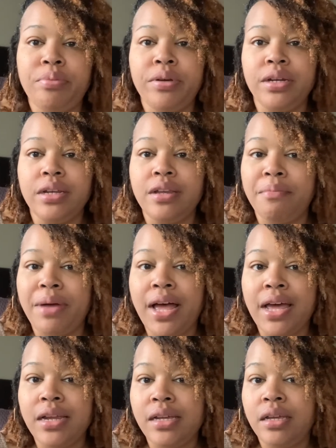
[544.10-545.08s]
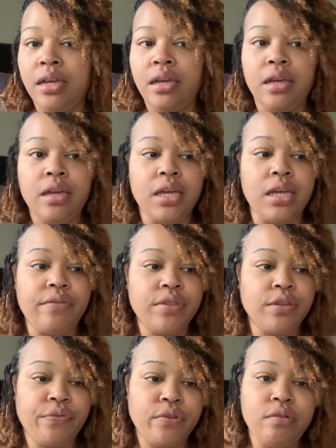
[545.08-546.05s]
putting in your body. Even
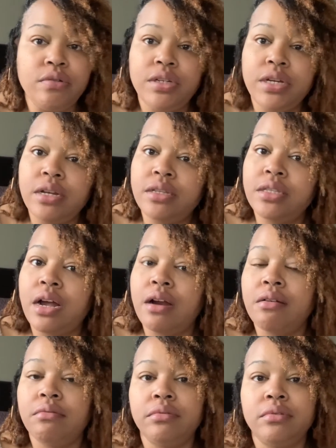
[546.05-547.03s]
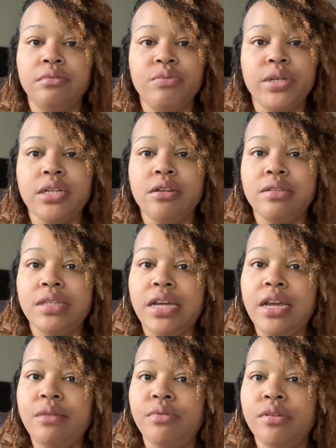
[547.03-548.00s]
the food, you got to start reading those
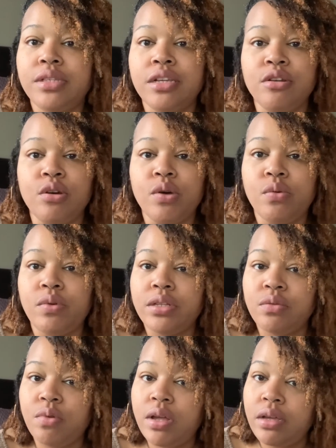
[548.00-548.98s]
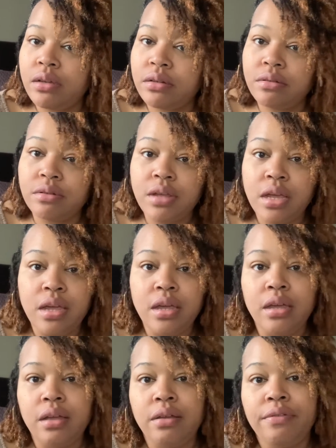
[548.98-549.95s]
labels and knowing what's what.
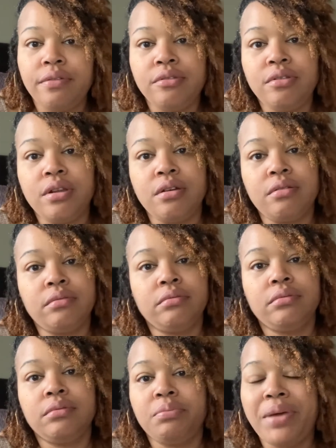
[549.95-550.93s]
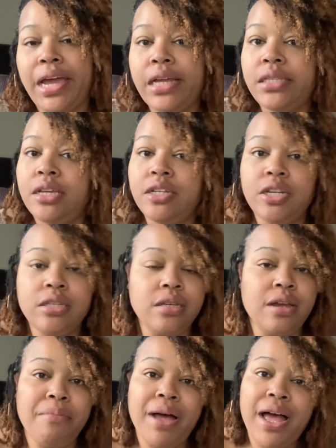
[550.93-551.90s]
You know, pay attention to
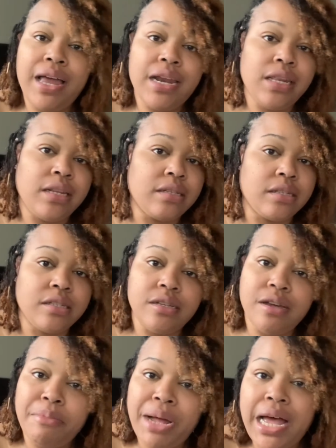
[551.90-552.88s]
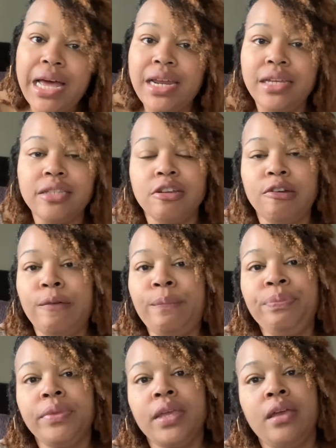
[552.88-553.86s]
your body, listen to your body. So,
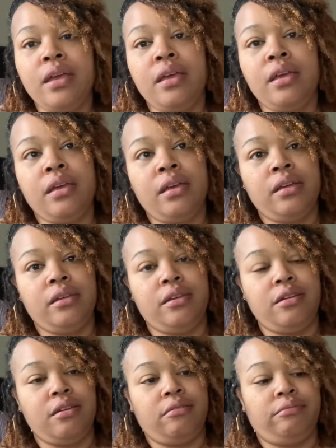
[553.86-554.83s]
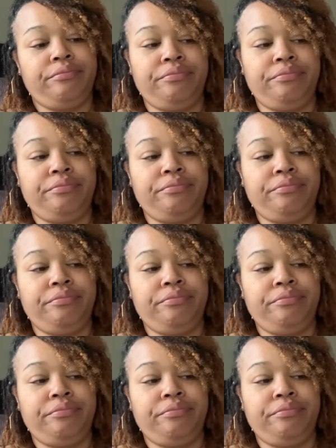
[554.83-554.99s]
you know,